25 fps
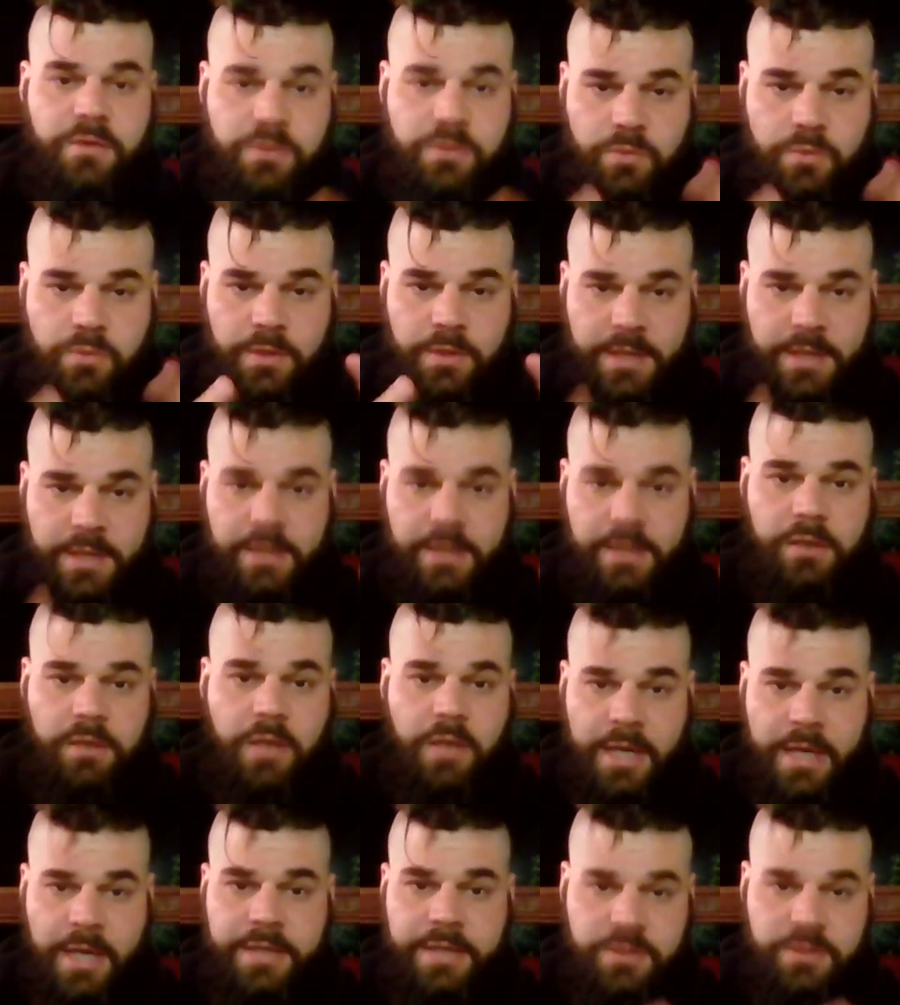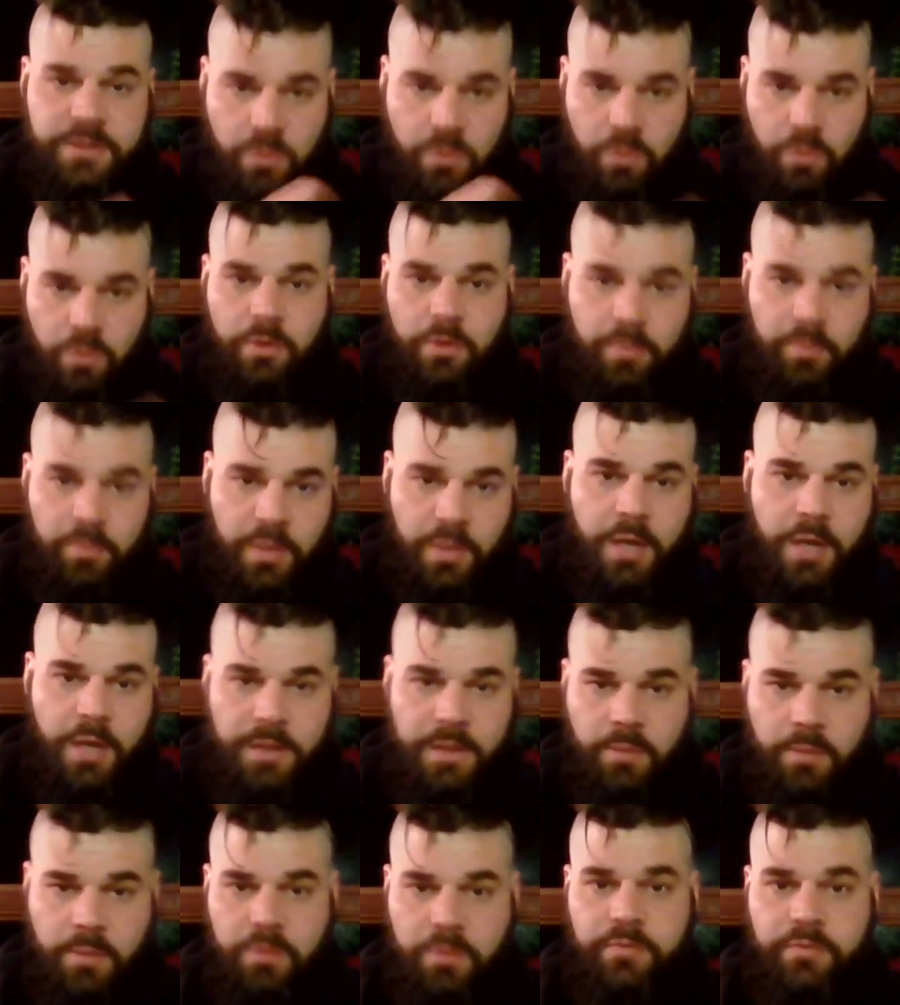you could get a client to order a blog
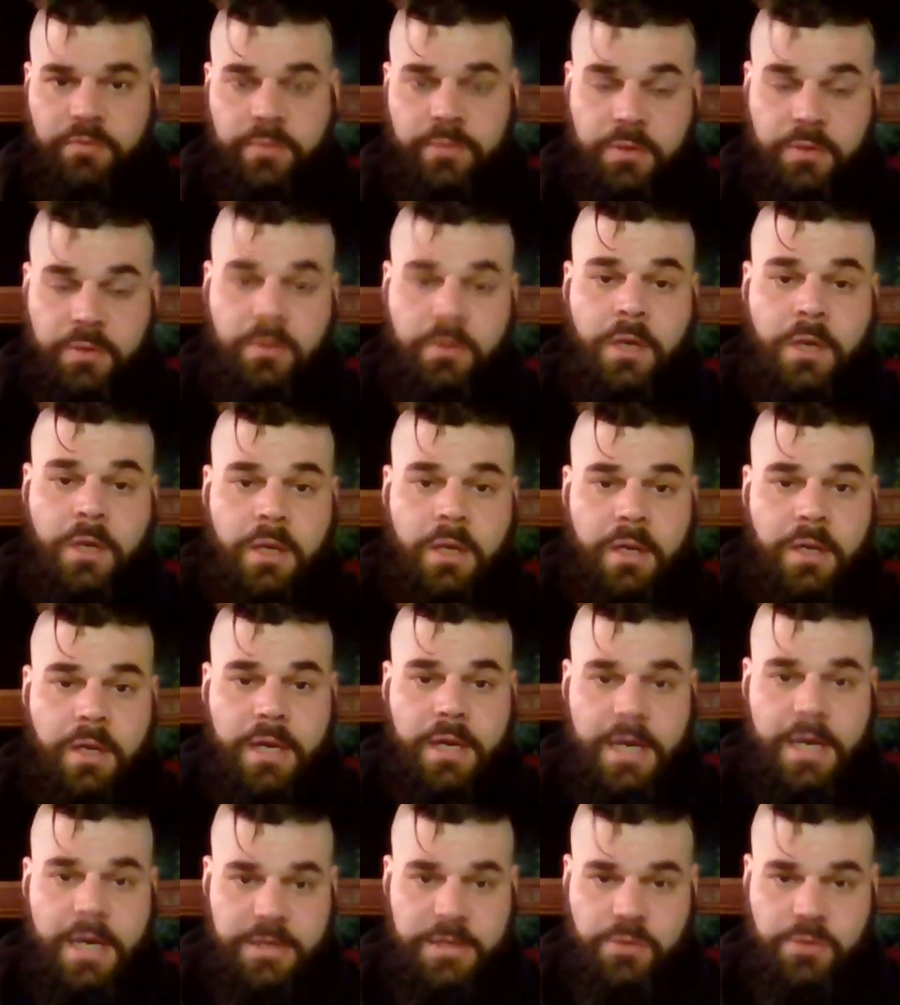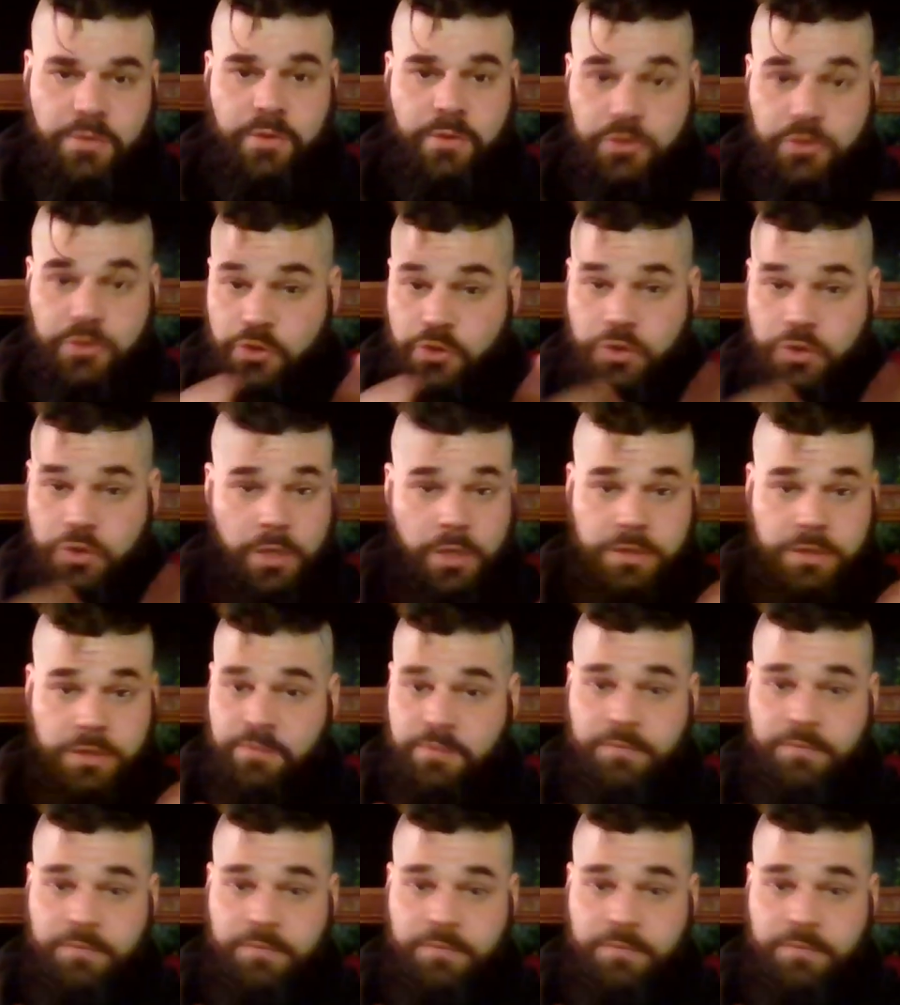network from you, and you could just